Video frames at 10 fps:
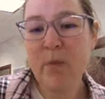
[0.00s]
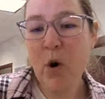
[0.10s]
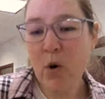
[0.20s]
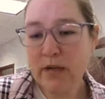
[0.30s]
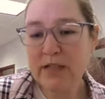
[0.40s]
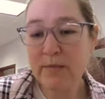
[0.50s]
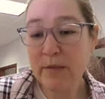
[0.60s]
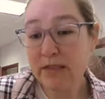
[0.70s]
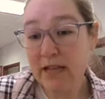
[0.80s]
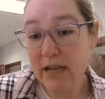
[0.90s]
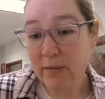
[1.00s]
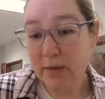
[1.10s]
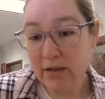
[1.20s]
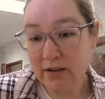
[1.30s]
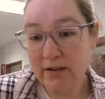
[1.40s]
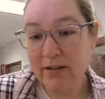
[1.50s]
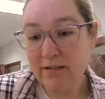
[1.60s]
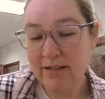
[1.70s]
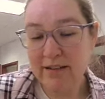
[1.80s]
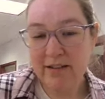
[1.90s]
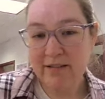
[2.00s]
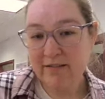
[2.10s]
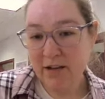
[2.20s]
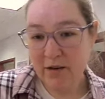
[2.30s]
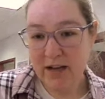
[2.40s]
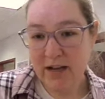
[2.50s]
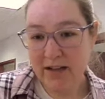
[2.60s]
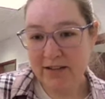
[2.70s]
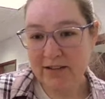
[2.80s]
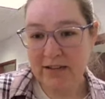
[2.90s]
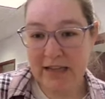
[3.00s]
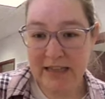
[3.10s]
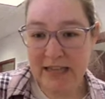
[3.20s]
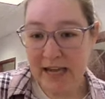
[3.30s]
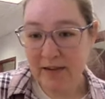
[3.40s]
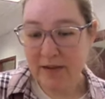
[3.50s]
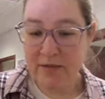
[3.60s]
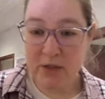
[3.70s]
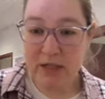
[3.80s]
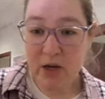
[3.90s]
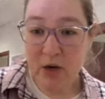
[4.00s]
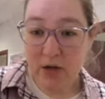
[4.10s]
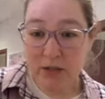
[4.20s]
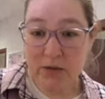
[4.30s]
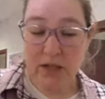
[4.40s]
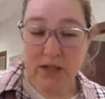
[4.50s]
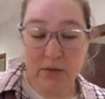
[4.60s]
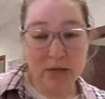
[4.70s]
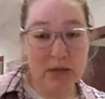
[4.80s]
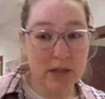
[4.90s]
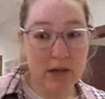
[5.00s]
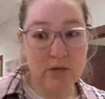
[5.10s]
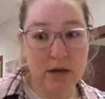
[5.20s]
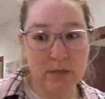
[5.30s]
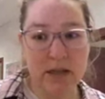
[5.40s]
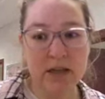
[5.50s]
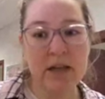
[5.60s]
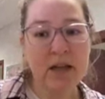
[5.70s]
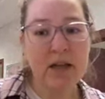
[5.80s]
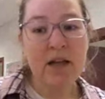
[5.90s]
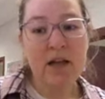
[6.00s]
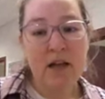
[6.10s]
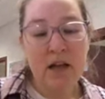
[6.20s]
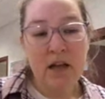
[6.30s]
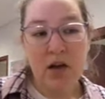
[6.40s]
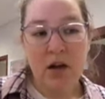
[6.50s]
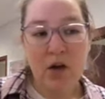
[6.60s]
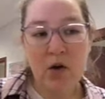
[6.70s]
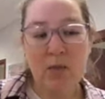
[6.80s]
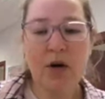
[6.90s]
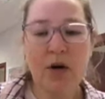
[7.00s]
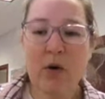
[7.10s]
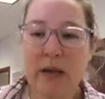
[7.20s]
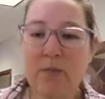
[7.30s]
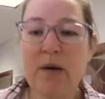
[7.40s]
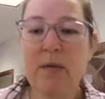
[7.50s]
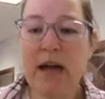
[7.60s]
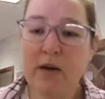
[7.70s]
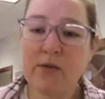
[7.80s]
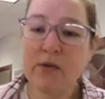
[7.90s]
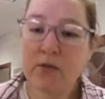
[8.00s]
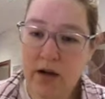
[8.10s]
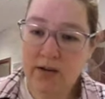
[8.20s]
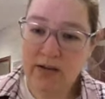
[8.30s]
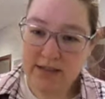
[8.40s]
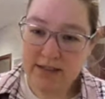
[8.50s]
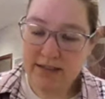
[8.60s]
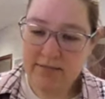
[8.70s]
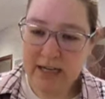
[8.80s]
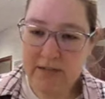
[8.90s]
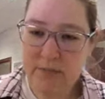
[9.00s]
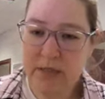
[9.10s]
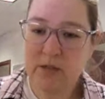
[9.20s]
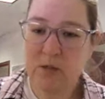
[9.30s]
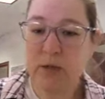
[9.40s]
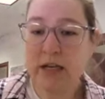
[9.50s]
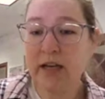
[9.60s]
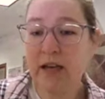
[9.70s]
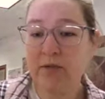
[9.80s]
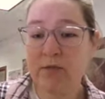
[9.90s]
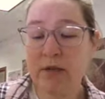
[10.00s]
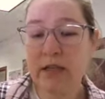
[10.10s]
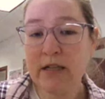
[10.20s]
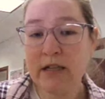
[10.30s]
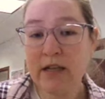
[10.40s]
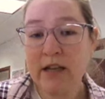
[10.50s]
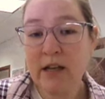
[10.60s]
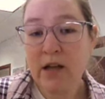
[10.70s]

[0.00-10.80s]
always be the tiebreaker, okay? In that if you're like, oh, it's a really long ribbon, oh, but okay, but how strong is it, right? Because we can have really